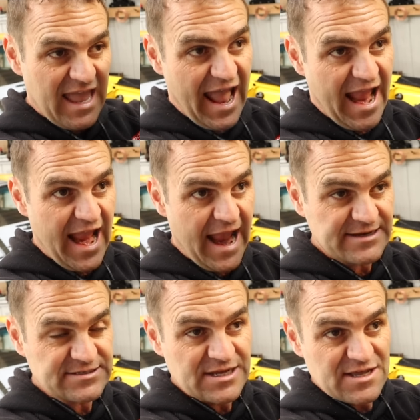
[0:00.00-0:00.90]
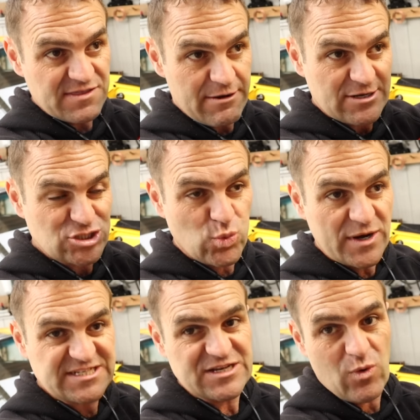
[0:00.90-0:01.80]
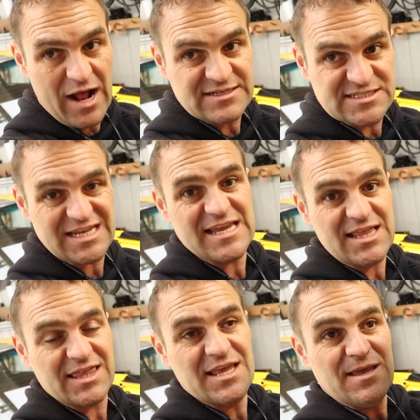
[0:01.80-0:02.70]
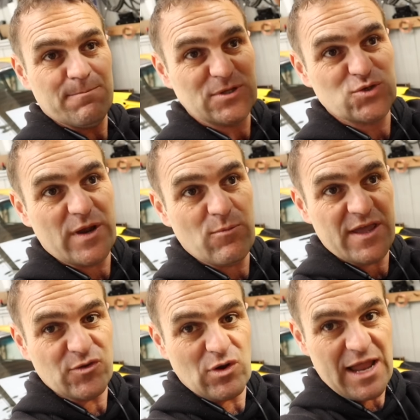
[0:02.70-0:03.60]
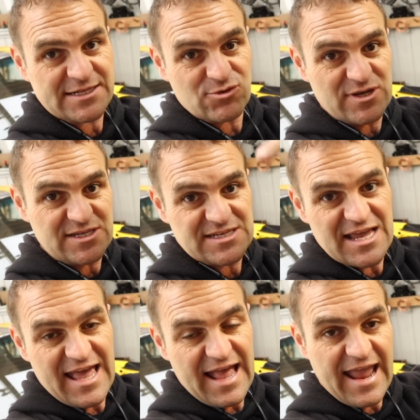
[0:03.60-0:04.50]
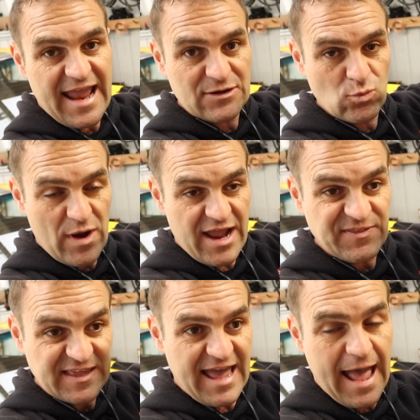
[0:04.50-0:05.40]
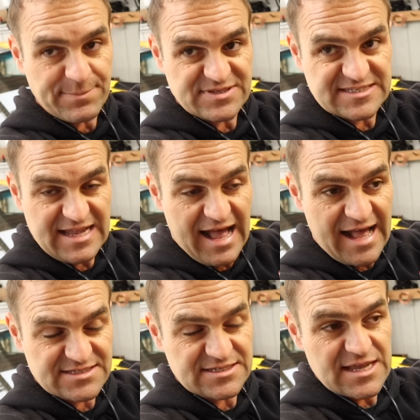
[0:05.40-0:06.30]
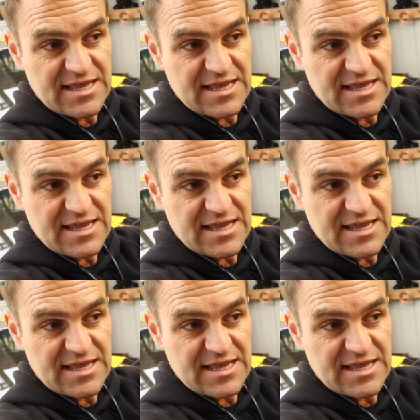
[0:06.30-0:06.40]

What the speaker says: And there are 21 teeth between where the reluctor is and where the gap starts.